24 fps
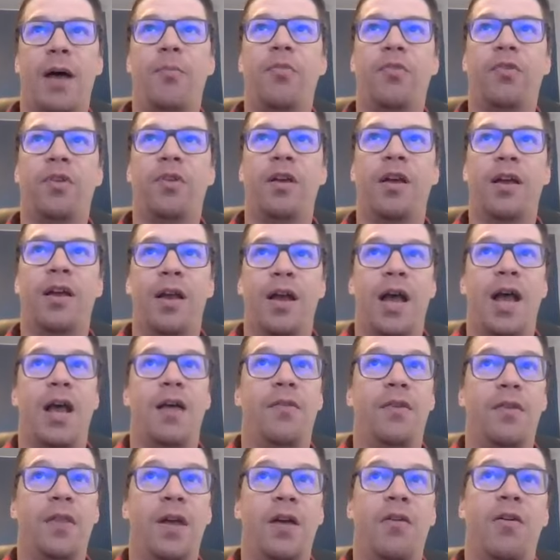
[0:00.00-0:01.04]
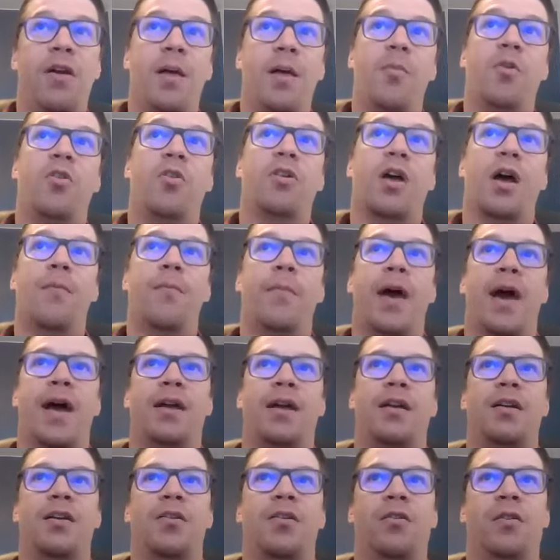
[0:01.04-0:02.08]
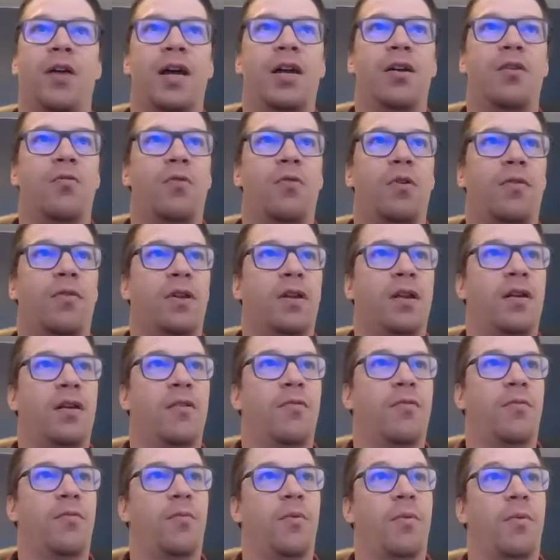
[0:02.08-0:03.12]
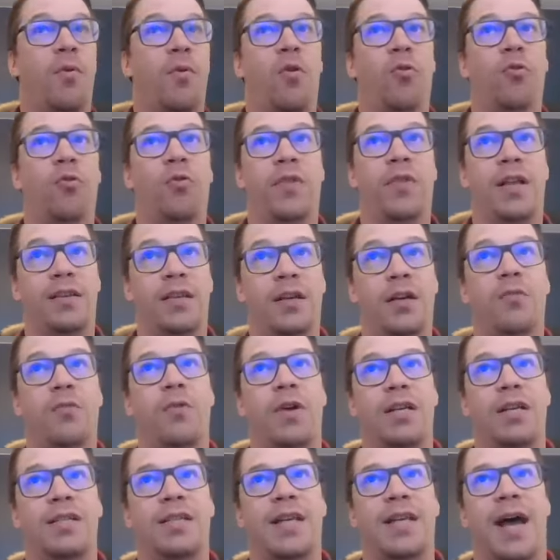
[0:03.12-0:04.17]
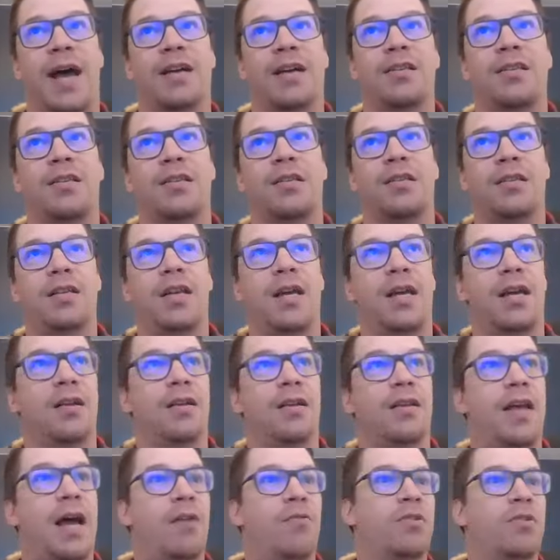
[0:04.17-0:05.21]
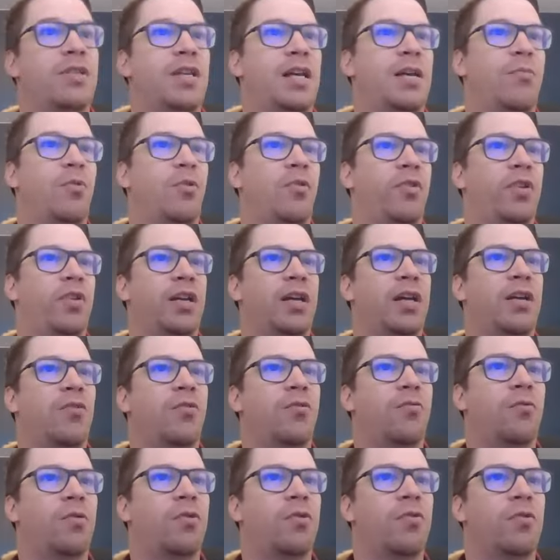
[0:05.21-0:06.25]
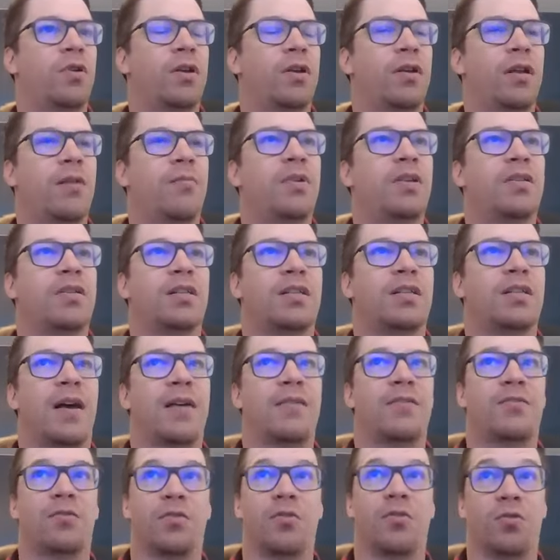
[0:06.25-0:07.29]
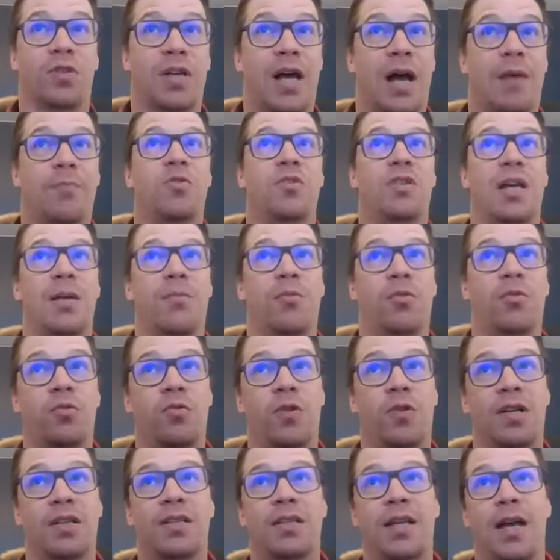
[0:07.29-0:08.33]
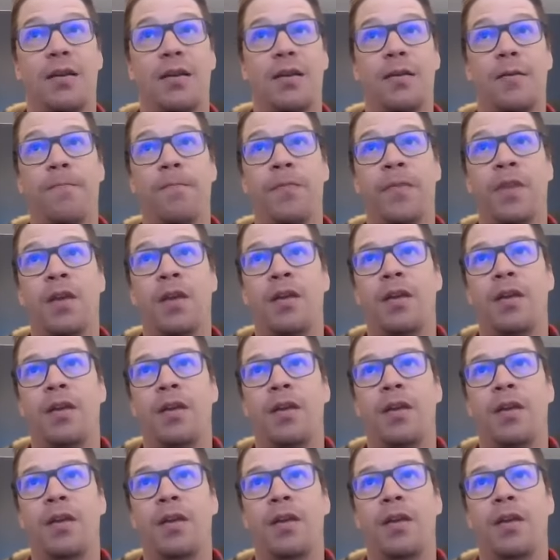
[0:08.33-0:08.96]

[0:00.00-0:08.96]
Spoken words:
TOPS. And then they were able to come back a year later with a proposal that didn't raise taxes, and that was able to get through and be successful. So TOPS was able to extend.